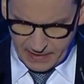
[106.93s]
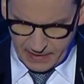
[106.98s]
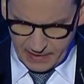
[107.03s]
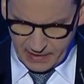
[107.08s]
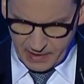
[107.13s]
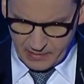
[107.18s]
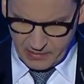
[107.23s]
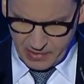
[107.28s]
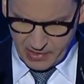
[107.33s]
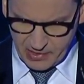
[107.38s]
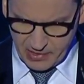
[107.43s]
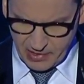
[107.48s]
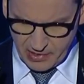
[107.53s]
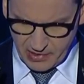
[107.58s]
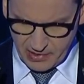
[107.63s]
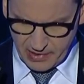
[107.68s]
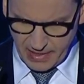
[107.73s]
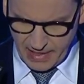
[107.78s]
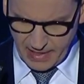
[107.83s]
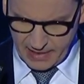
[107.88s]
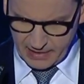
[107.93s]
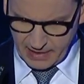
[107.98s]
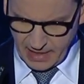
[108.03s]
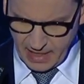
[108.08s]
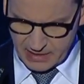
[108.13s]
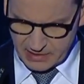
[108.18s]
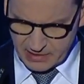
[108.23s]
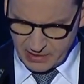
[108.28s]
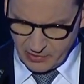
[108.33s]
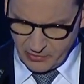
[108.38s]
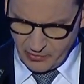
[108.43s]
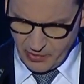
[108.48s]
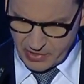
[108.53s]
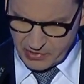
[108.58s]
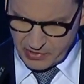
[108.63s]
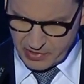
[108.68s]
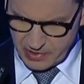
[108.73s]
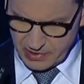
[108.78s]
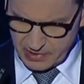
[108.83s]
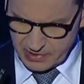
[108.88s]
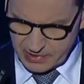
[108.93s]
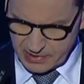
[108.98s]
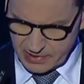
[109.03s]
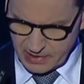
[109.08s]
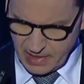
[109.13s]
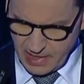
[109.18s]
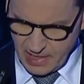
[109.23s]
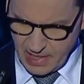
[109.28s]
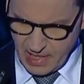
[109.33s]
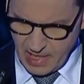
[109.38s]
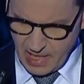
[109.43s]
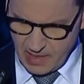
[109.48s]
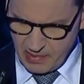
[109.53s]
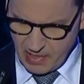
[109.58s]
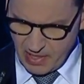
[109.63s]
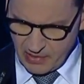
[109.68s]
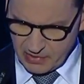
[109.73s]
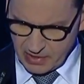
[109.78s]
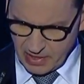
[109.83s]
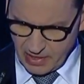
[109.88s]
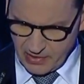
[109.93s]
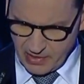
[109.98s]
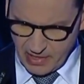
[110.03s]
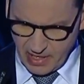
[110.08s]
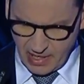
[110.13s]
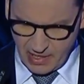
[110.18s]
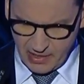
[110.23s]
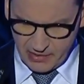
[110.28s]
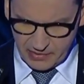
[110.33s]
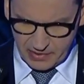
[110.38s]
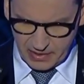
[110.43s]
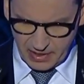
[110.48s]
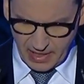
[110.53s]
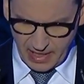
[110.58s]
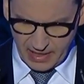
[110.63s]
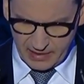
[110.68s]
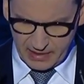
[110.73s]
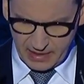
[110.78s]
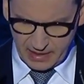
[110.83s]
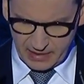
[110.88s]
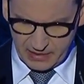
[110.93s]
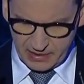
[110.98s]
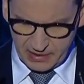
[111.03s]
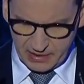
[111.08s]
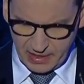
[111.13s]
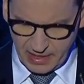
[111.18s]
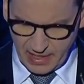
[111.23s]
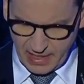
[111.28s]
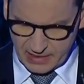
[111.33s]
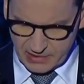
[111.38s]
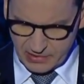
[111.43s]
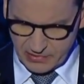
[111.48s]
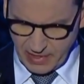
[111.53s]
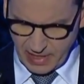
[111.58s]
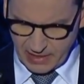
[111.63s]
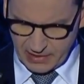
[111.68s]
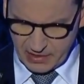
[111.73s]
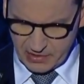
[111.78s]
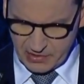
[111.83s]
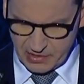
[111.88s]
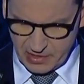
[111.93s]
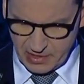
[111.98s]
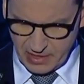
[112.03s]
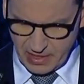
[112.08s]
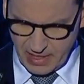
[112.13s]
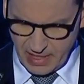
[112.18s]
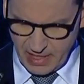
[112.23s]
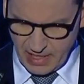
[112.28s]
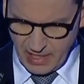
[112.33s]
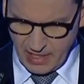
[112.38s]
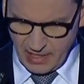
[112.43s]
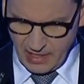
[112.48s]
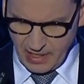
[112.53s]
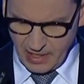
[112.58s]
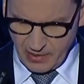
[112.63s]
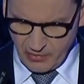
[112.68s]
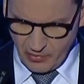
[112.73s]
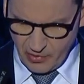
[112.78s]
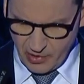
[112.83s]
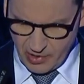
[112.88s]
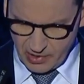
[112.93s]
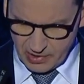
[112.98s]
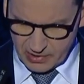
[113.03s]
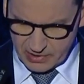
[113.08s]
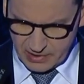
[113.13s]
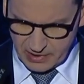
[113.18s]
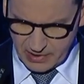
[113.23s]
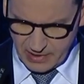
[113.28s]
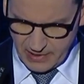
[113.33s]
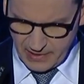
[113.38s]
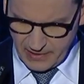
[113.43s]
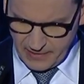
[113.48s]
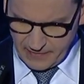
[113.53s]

in the mirror and answer questions about our own identity and strategy in a world